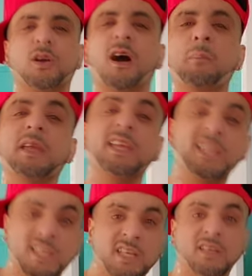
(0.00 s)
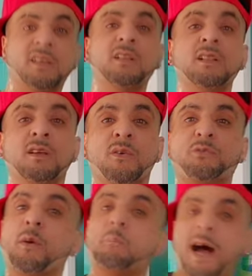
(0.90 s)
come in here
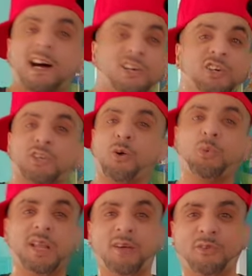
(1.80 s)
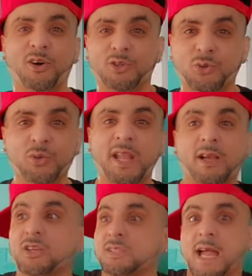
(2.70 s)
from my hood or whatever. Or do that.
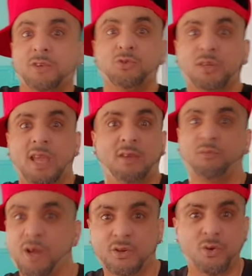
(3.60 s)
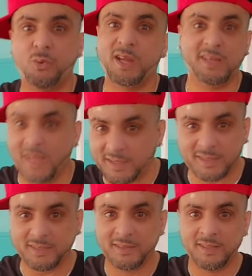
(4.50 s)
Because now you can't run nowhere,
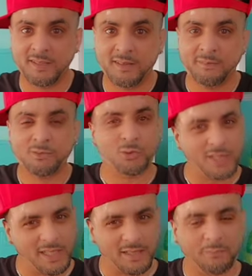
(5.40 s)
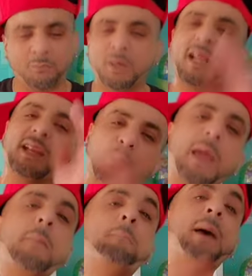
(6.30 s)
nothing. You get it? But
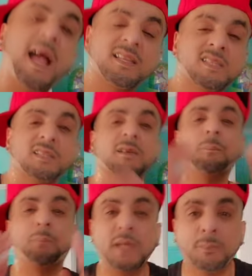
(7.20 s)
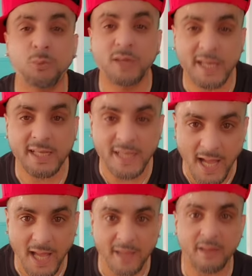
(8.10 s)
anyway, back to people getting
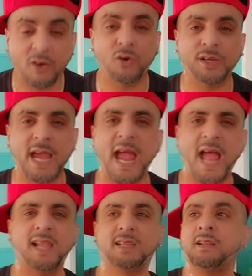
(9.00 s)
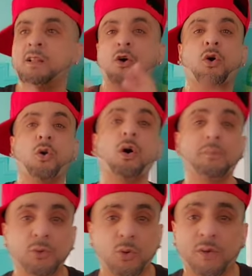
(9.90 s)
high on the island or up
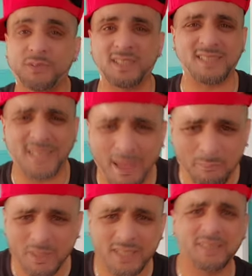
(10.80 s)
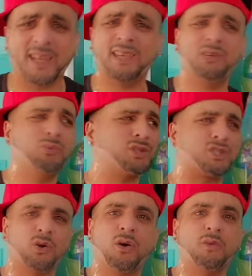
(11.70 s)
north. Does that mean that he was
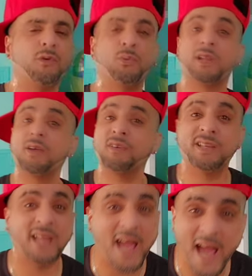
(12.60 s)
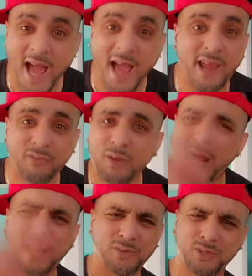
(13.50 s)
soft or whatever? Nah,
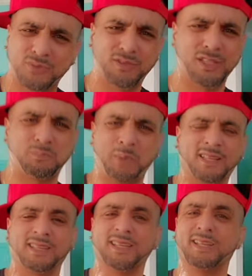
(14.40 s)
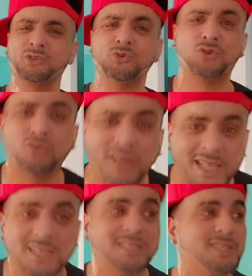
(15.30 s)
everybody was respecting it. You
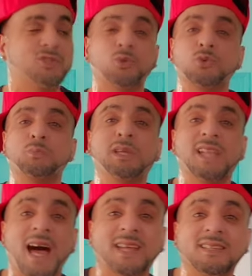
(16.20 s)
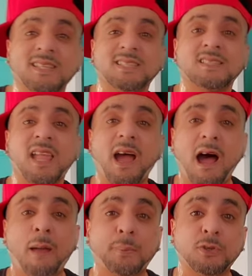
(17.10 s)
crazy. These dudes be lying. This is their
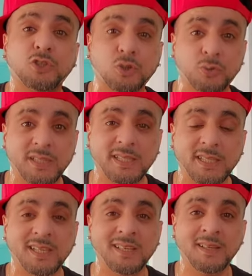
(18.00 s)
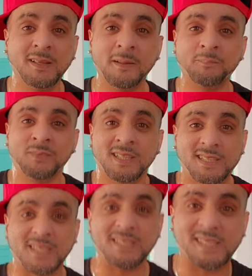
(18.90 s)
opportunity
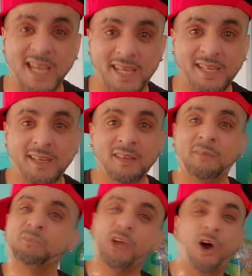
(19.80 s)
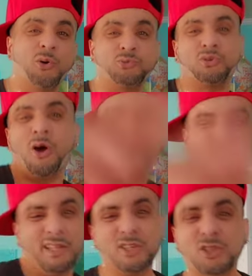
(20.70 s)
to say, yo, that
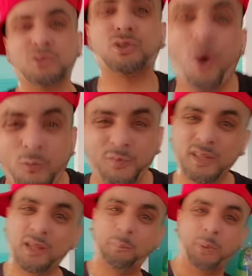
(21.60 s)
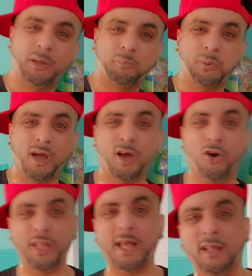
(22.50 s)
nigga's a dolphin, the big blood.
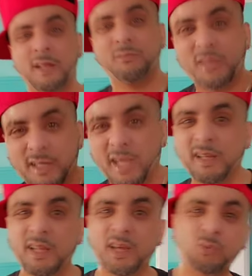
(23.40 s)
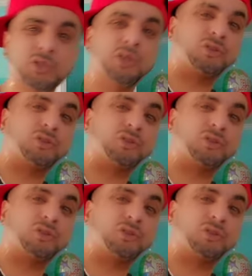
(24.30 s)
Or that the king nigga was a